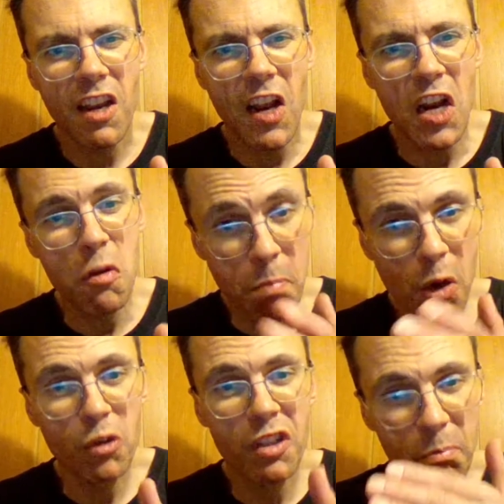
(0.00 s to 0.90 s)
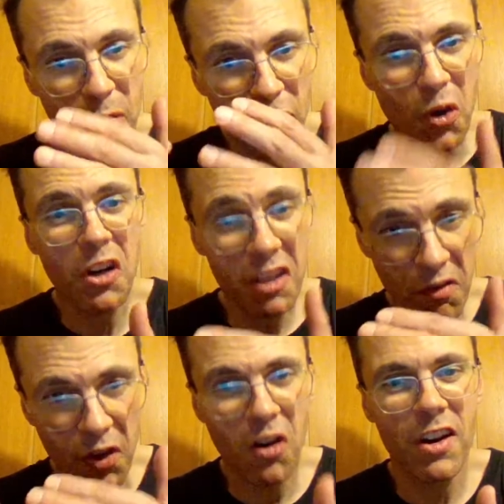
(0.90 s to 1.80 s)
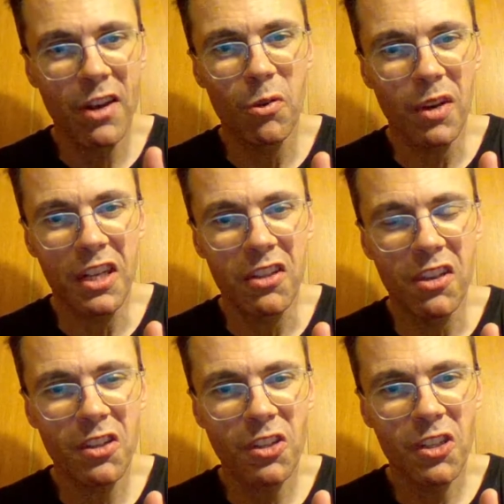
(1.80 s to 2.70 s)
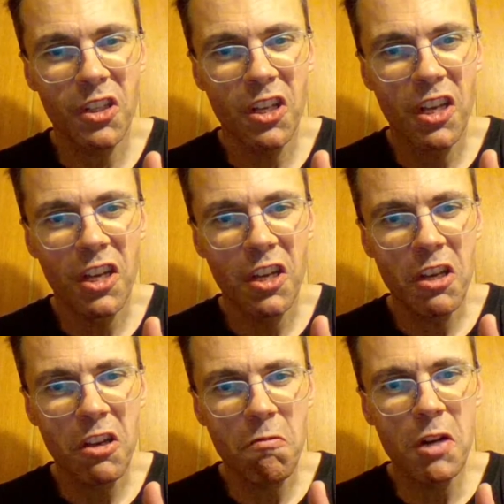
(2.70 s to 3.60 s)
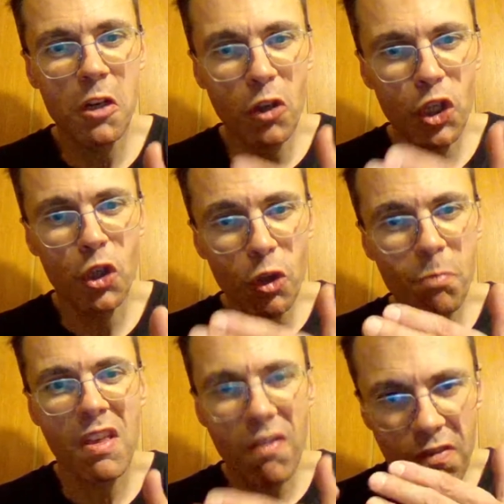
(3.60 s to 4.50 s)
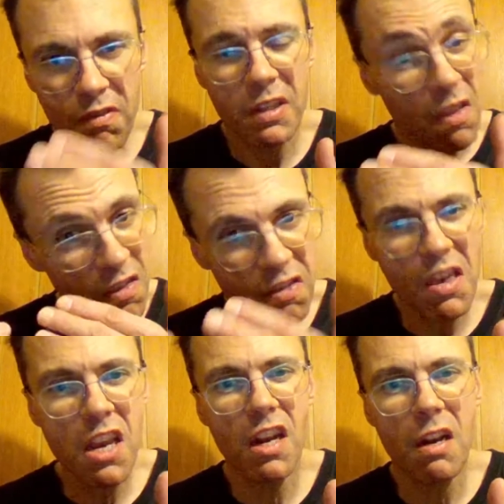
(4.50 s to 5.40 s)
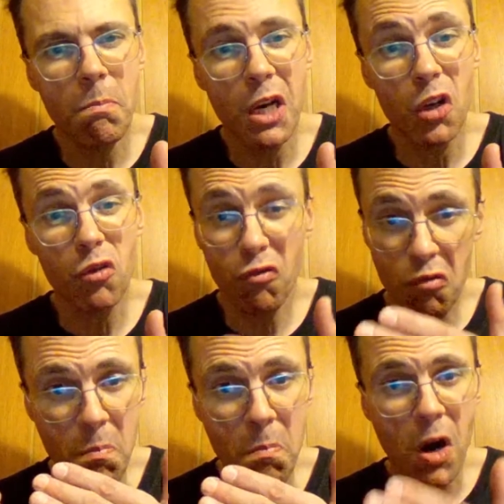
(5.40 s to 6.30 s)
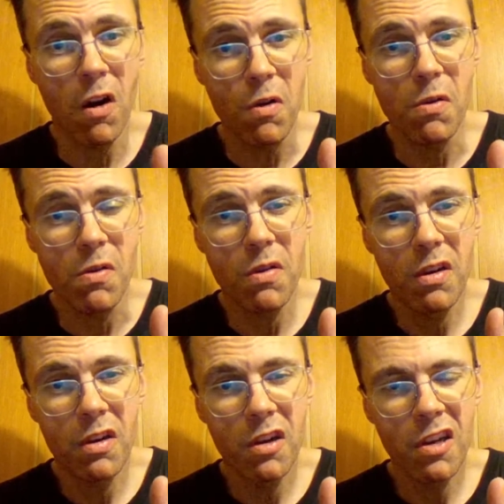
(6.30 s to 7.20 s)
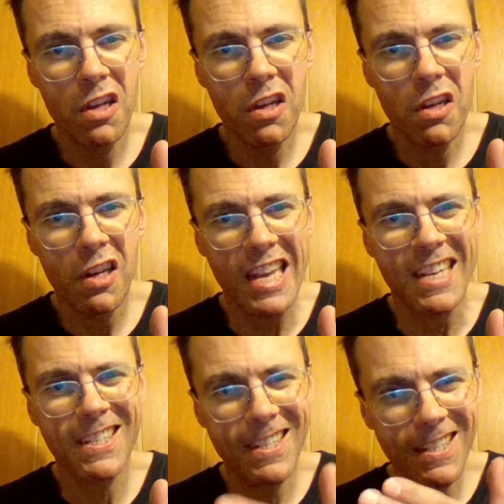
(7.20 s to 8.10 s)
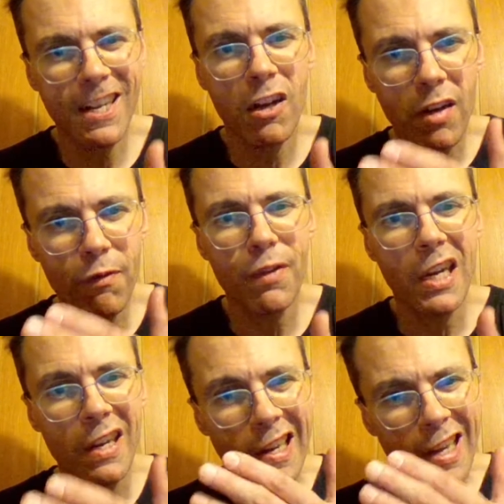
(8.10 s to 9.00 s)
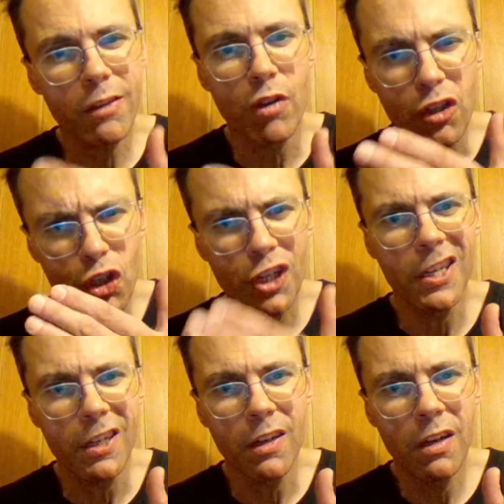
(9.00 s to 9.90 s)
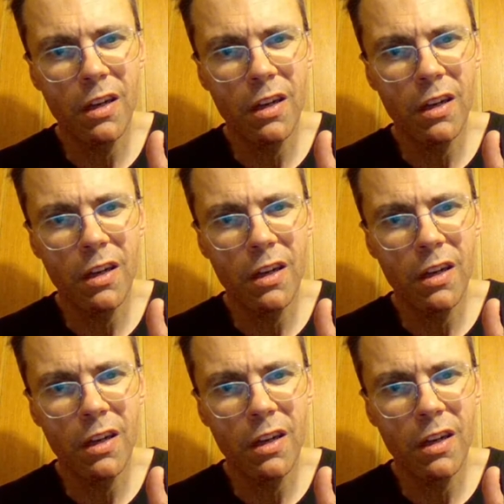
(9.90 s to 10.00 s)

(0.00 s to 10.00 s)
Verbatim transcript: and you post a provocative article like this when you should be th thinking about tomorrow, like sitting on your fucking electric chair,